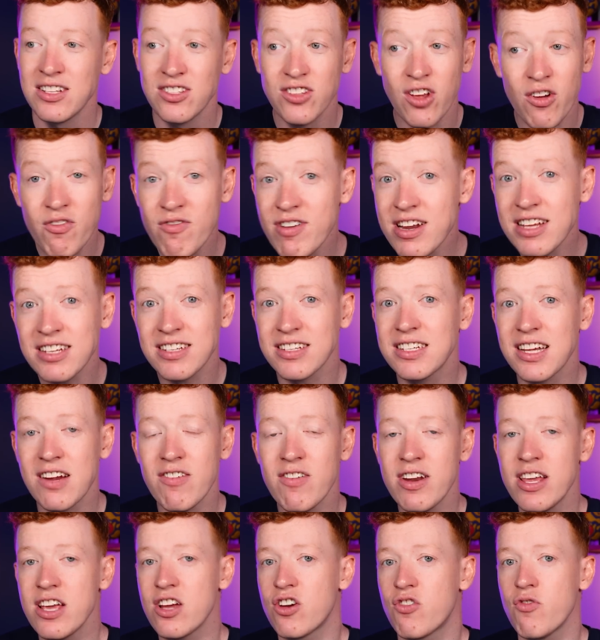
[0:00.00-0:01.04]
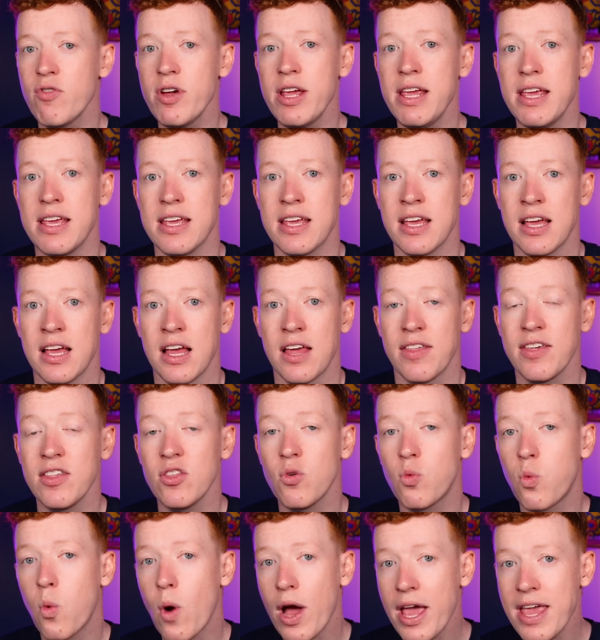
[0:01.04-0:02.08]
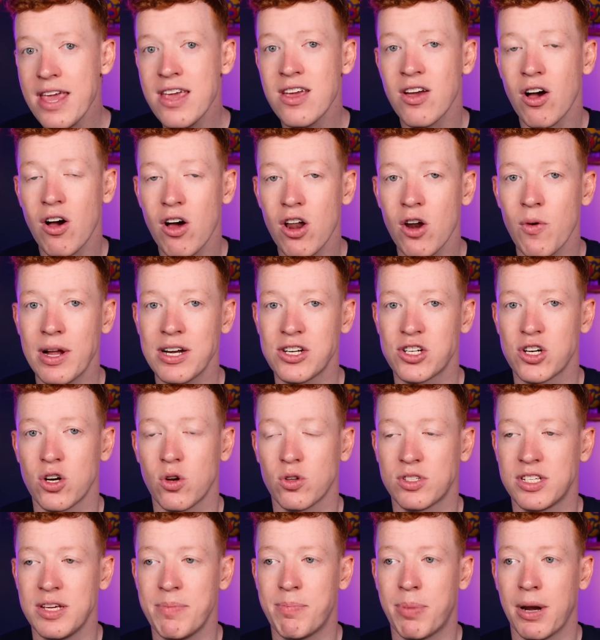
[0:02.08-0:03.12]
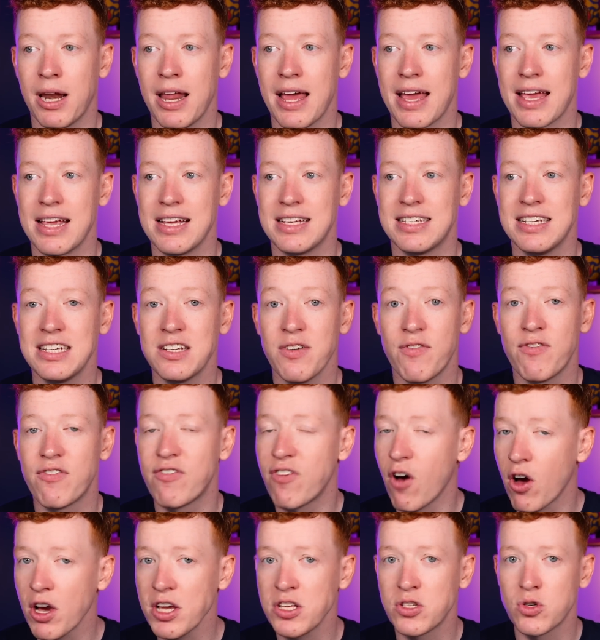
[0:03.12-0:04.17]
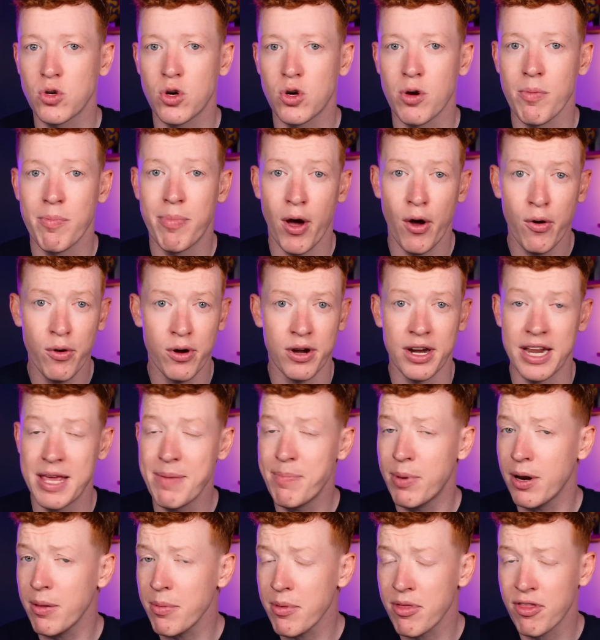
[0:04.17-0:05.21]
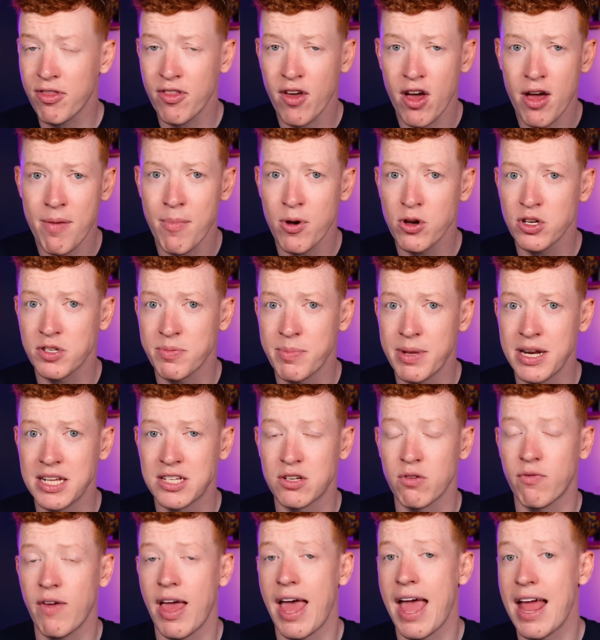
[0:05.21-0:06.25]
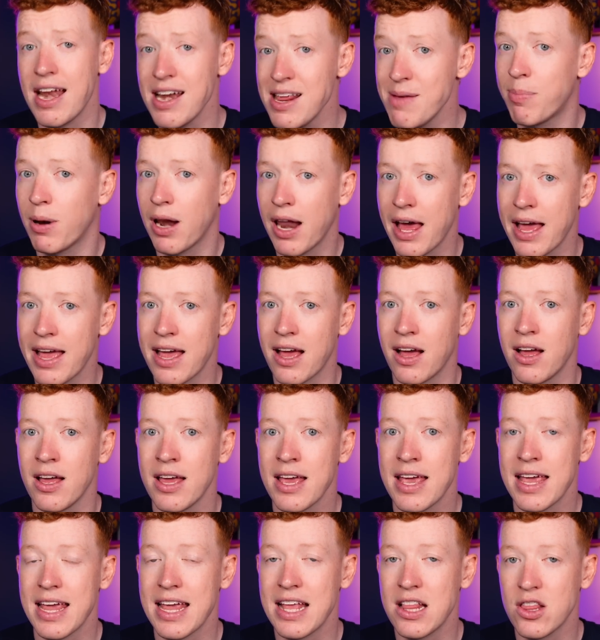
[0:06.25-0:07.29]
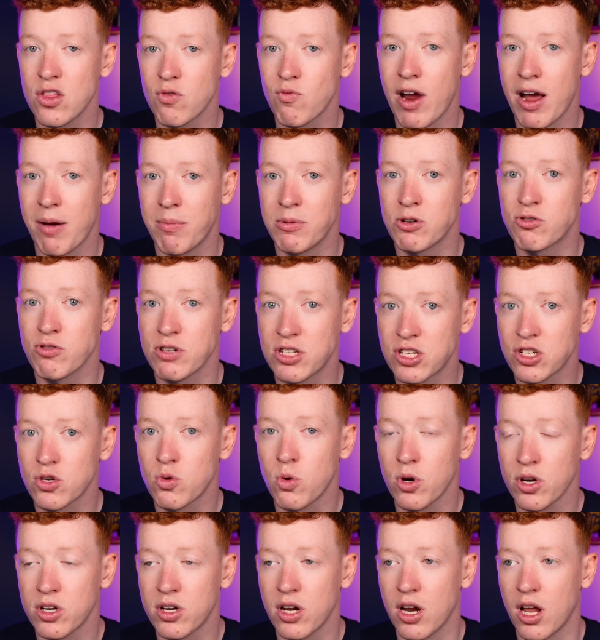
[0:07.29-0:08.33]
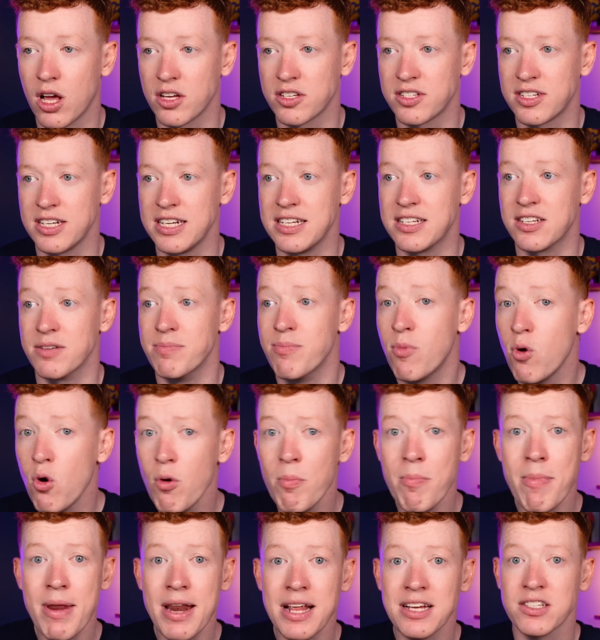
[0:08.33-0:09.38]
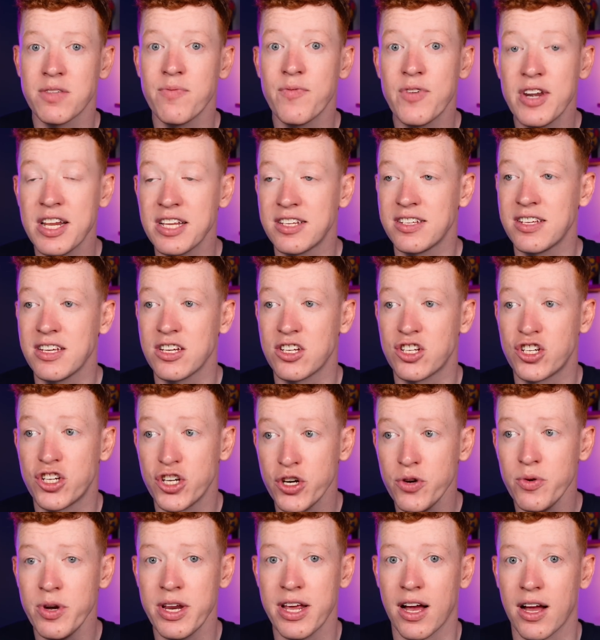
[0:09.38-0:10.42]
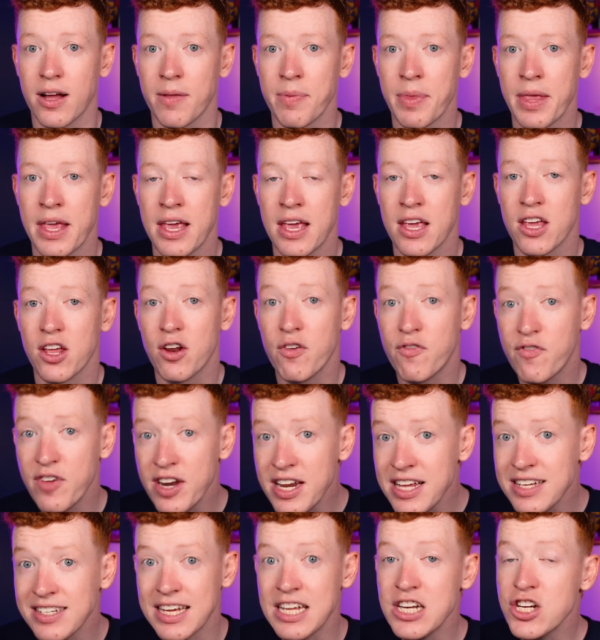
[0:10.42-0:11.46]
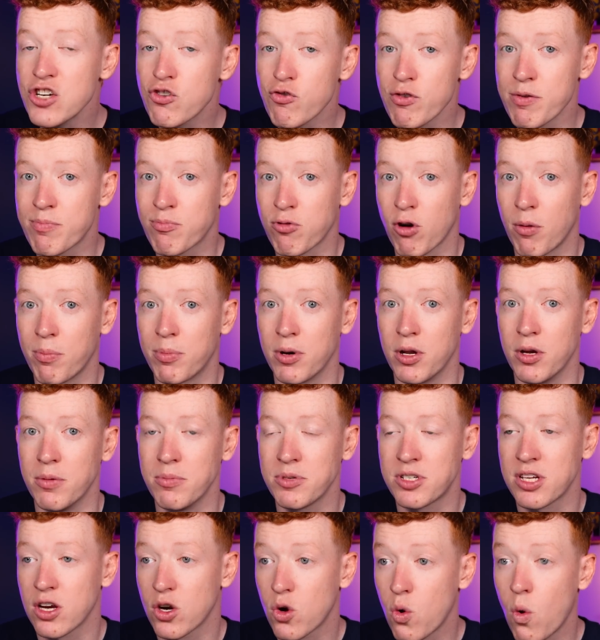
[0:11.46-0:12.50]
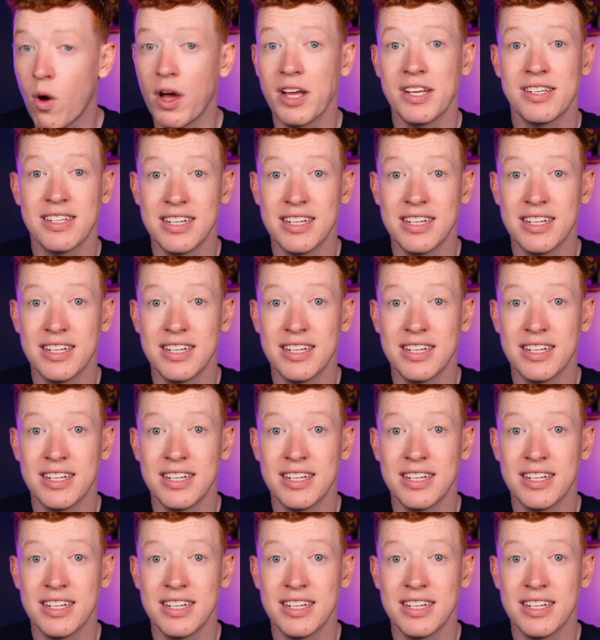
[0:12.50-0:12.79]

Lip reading: Don't necessarily agree. I think the way Carlo Ancelotti plays, he's a vital component. He put up the 3rd most minutes of any player in the Real Madrid squad last season. More minutes than Vinicius Jr. Vinny's injury problems, quite